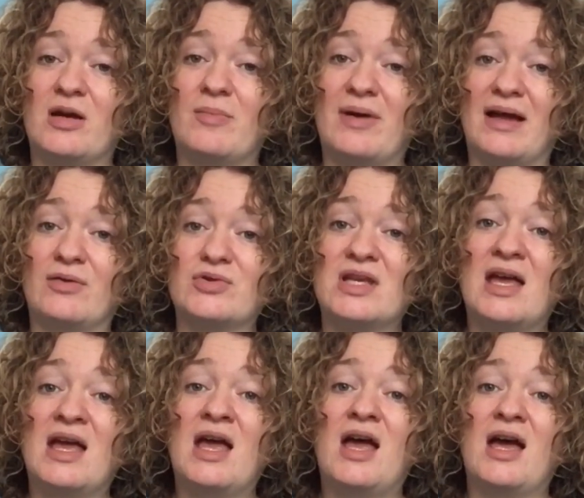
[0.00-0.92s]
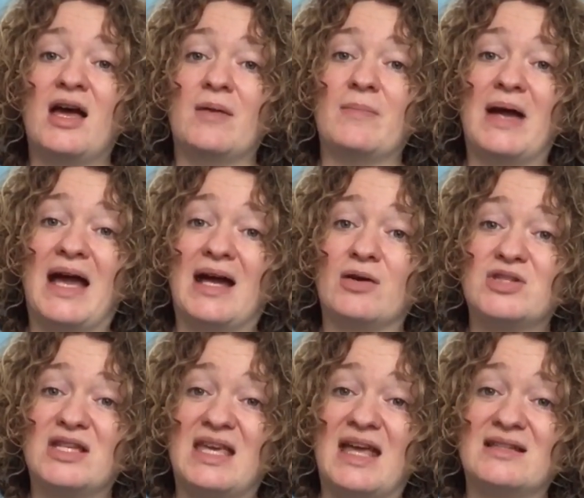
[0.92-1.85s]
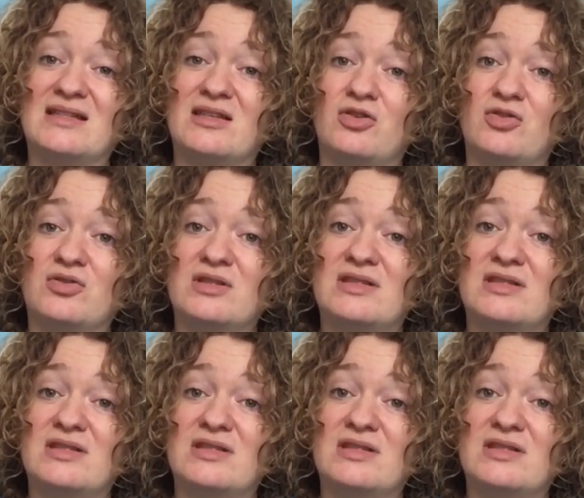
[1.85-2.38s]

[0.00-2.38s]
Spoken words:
about how to get good